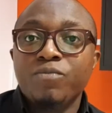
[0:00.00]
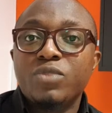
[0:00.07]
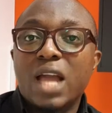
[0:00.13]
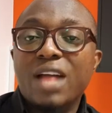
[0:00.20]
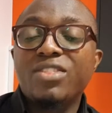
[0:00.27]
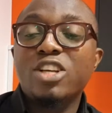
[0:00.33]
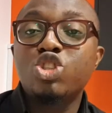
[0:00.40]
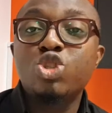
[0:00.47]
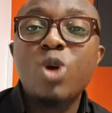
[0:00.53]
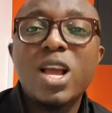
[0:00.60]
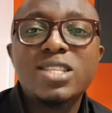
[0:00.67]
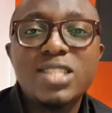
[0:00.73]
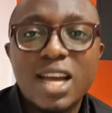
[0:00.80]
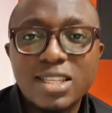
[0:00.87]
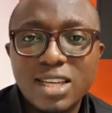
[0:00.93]
And they're so
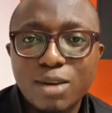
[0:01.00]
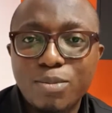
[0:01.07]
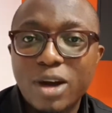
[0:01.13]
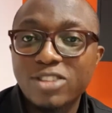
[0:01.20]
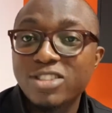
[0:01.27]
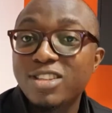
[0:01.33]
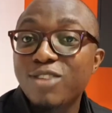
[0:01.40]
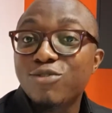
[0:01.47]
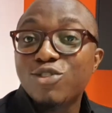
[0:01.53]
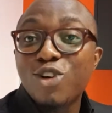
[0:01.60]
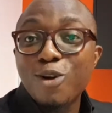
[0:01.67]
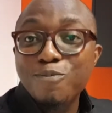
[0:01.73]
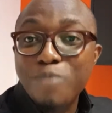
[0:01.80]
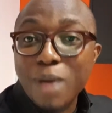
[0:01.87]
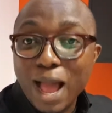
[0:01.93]
excited about it, they've
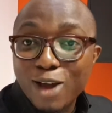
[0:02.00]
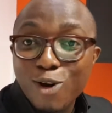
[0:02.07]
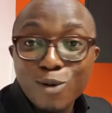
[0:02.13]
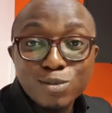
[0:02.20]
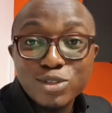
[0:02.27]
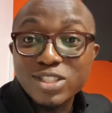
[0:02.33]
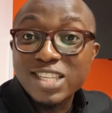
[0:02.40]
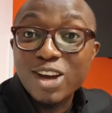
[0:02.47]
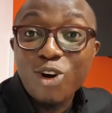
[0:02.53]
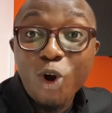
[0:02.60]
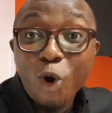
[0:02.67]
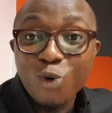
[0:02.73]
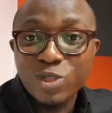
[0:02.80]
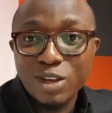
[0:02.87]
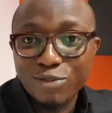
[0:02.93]
gone back home to tell
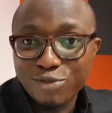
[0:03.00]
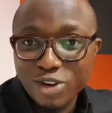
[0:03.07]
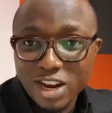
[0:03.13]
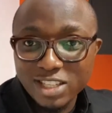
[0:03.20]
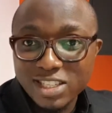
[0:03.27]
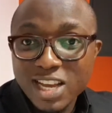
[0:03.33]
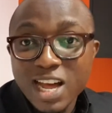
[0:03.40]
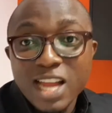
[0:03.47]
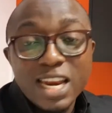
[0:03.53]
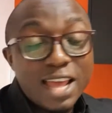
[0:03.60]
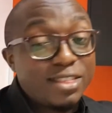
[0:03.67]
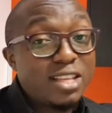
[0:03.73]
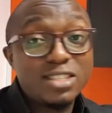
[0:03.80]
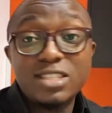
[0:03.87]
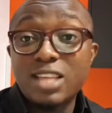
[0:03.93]
all their friends. Like,
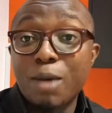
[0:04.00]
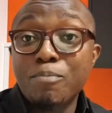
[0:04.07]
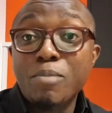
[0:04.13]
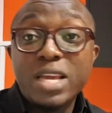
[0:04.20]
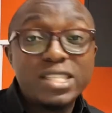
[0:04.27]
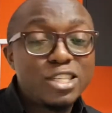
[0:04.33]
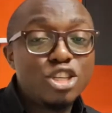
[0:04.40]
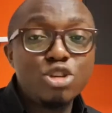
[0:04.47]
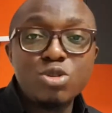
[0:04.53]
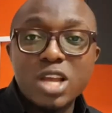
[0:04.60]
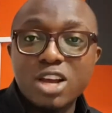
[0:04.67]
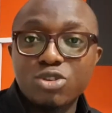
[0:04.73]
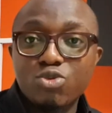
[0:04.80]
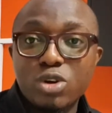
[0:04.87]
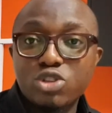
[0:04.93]
there's this amazing new
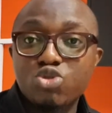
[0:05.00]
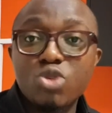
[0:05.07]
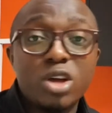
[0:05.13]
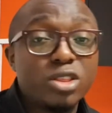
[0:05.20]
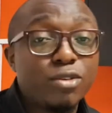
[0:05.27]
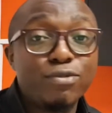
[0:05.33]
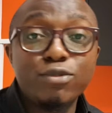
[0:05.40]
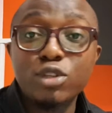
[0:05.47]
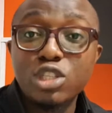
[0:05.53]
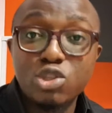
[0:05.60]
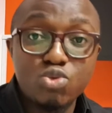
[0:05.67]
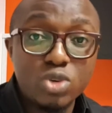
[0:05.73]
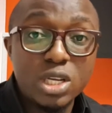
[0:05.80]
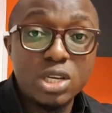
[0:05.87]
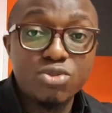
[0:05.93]
restaurant, the food is
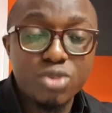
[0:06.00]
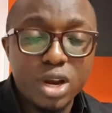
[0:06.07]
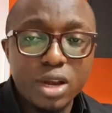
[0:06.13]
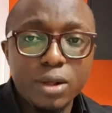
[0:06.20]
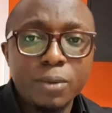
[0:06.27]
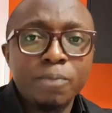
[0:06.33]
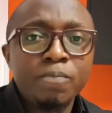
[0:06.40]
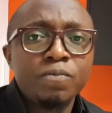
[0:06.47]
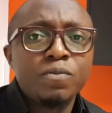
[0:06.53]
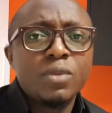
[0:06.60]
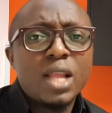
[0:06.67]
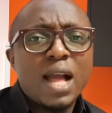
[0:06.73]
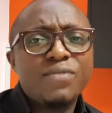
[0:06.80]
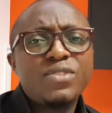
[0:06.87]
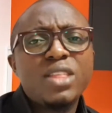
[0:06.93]
really great.
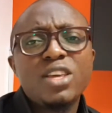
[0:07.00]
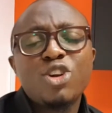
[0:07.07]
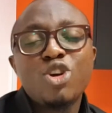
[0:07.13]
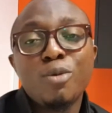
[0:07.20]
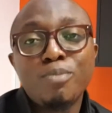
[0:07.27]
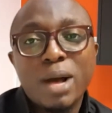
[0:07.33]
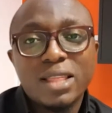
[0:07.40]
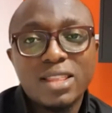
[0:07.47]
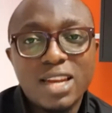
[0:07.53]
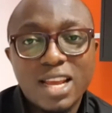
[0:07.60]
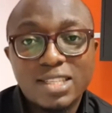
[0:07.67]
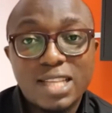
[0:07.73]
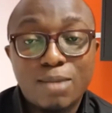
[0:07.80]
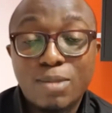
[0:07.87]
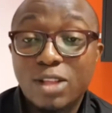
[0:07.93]
And then they come back the
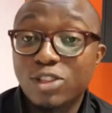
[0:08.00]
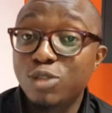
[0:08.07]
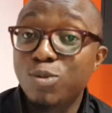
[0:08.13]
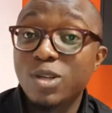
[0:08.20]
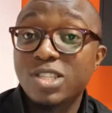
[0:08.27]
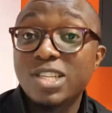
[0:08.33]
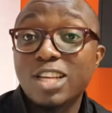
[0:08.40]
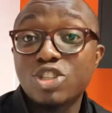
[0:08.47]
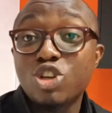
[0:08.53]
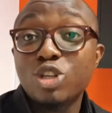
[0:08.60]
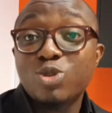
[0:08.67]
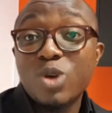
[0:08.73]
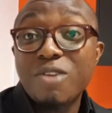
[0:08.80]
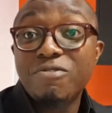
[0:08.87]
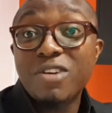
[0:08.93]
next time. Now, this person has gone
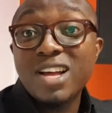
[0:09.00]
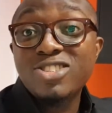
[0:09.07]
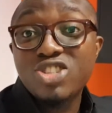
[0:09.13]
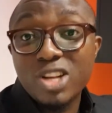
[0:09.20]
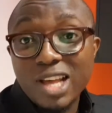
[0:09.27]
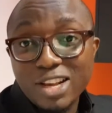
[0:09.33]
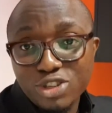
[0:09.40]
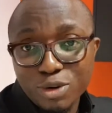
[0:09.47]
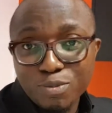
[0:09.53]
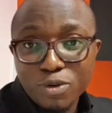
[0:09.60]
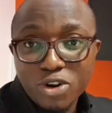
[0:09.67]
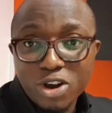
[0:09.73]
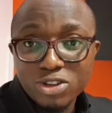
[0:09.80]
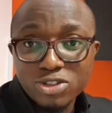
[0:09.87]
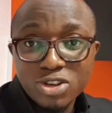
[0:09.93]
to evangelize your
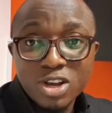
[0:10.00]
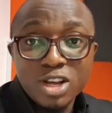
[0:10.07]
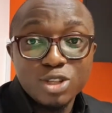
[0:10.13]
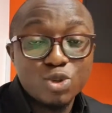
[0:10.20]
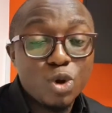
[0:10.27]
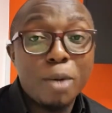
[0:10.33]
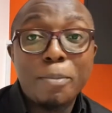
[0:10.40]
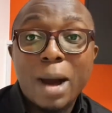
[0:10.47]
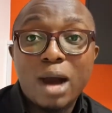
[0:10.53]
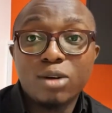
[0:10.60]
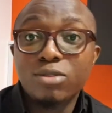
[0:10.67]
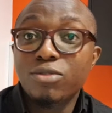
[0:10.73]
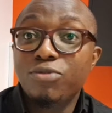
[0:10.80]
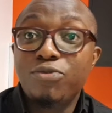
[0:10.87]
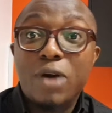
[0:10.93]
product to
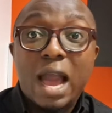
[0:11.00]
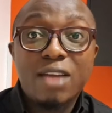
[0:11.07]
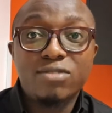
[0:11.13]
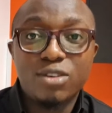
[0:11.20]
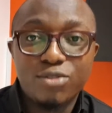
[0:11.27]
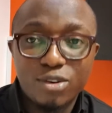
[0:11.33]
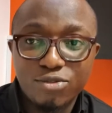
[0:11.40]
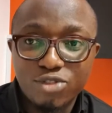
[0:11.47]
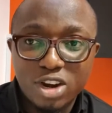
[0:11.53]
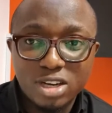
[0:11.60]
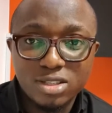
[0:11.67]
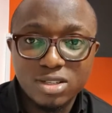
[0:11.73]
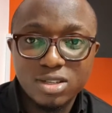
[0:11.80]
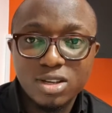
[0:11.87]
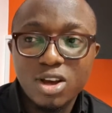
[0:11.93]
about 5 different
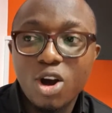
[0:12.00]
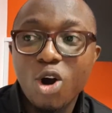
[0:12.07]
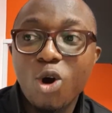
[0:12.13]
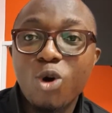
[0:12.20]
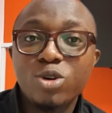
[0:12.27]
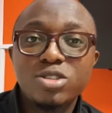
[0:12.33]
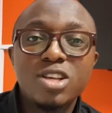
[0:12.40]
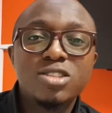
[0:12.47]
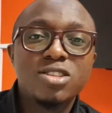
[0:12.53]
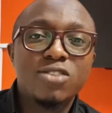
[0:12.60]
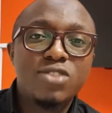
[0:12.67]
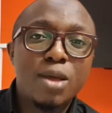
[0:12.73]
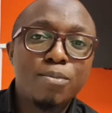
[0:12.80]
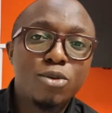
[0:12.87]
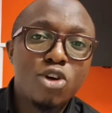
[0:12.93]
friends. All 6 of
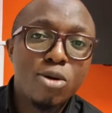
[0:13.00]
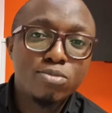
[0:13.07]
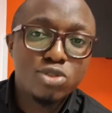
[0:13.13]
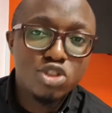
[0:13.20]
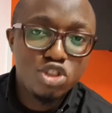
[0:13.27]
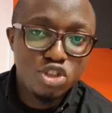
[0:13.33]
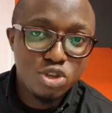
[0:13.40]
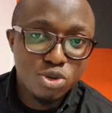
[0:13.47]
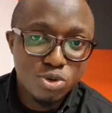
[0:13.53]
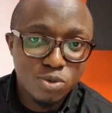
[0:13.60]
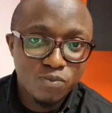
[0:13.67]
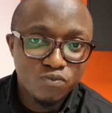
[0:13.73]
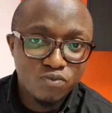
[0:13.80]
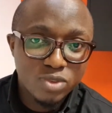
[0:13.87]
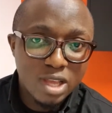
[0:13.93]
them come to you
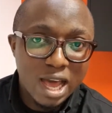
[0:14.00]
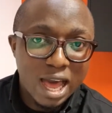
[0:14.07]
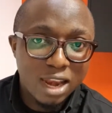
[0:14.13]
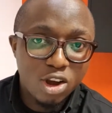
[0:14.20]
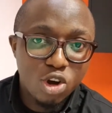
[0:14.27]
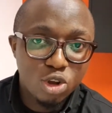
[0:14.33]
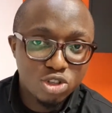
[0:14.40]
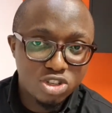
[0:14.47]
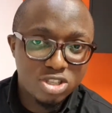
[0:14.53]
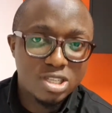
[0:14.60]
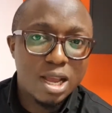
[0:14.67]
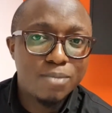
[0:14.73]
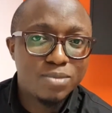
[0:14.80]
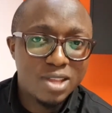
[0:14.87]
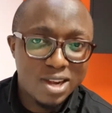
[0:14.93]
at
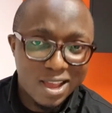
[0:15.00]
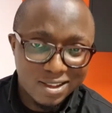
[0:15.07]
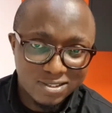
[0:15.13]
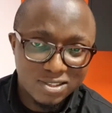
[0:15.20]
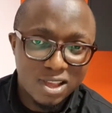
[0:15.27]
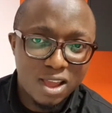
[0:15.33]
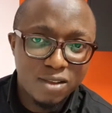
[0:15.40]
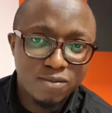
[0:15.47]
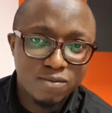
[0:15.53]
lunchtime the next day.